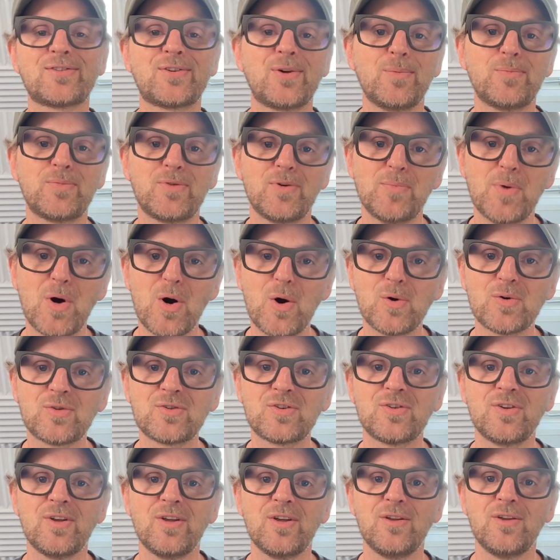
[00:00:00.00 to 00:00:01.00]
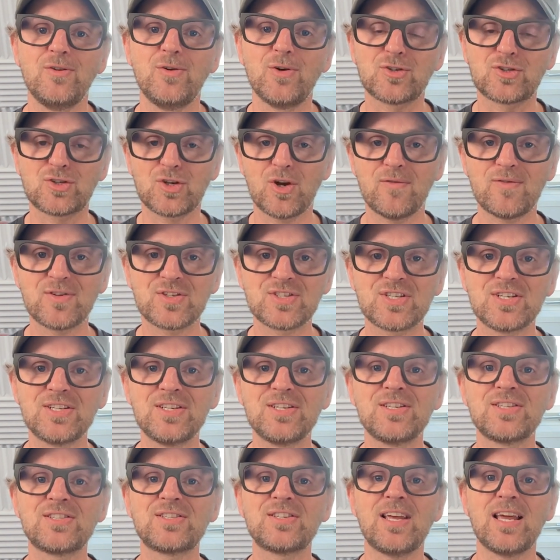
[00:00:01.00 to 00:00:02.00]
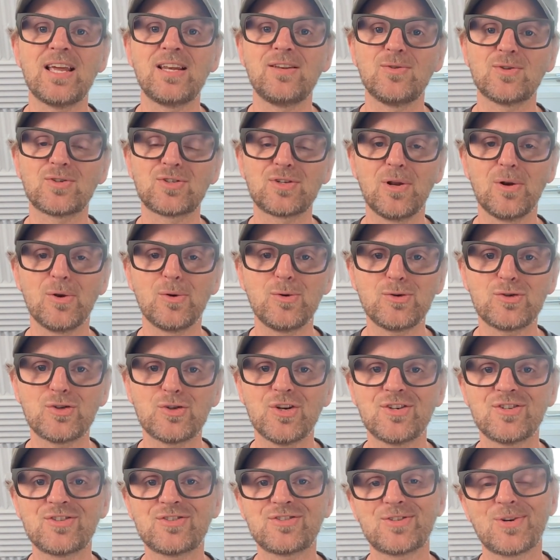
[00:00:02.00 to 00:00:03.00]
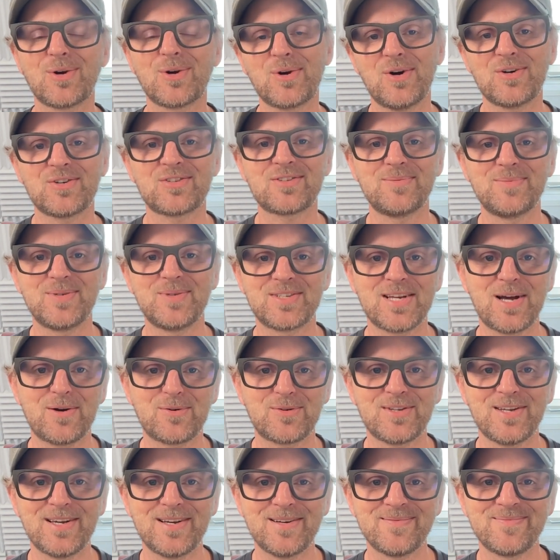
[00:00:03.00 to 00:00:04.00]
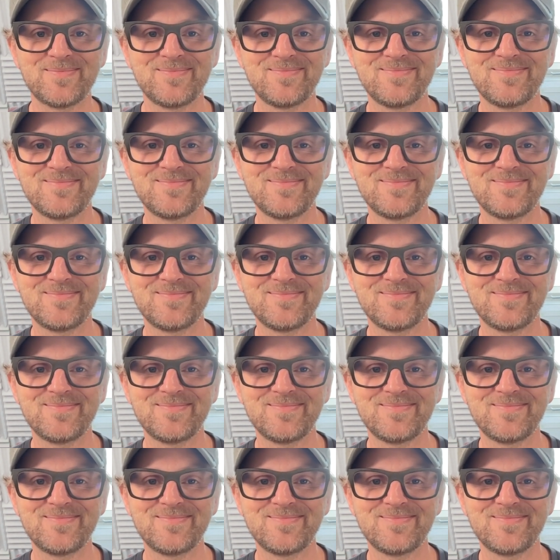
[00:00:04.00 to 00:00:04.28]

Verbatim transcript: to promote your services and your solutions to customers out there.